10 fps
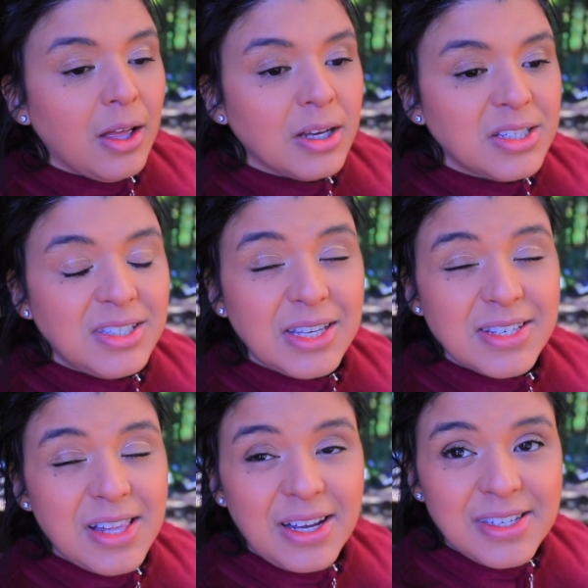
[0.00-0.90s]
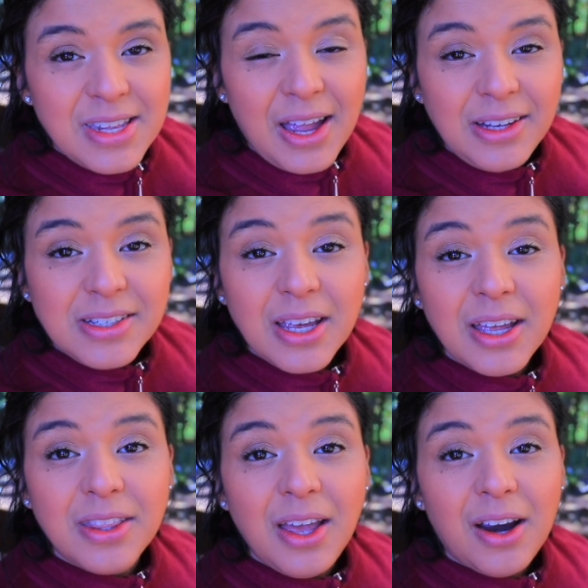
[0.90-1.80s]
since last night,
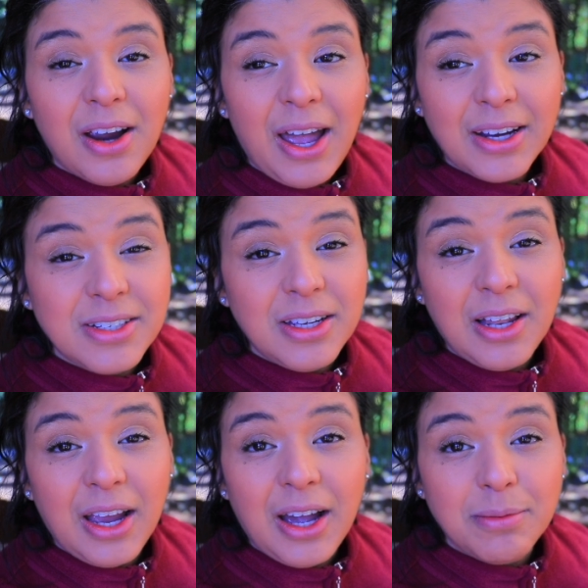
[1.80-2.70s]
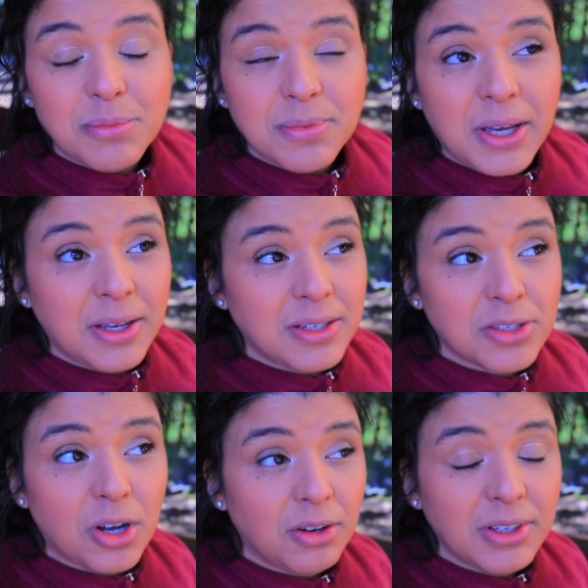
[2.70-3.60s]
they are acting like I'm
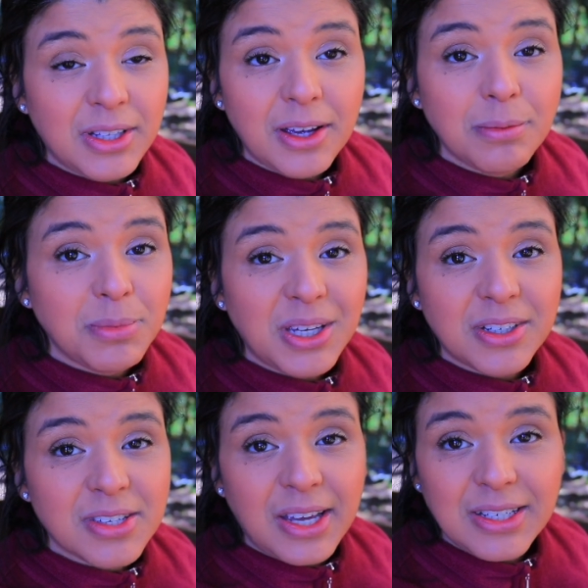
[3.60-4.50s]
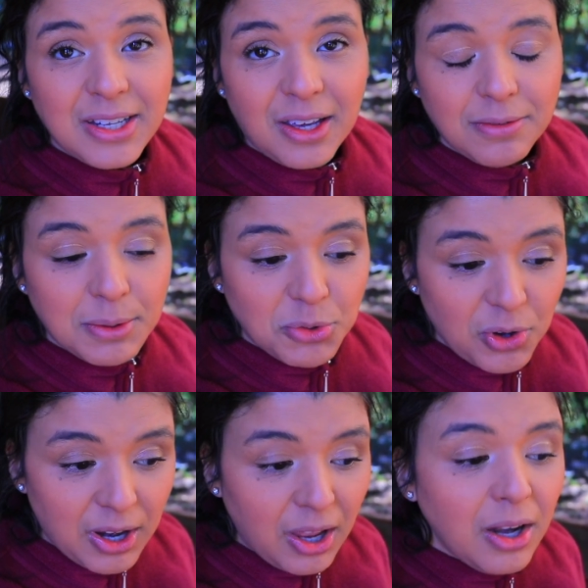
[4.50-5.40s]
starving them because I didn't give them
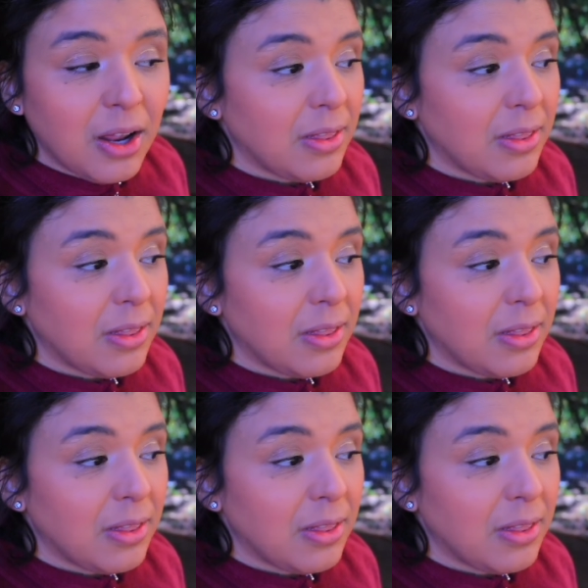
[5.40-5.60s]
grain.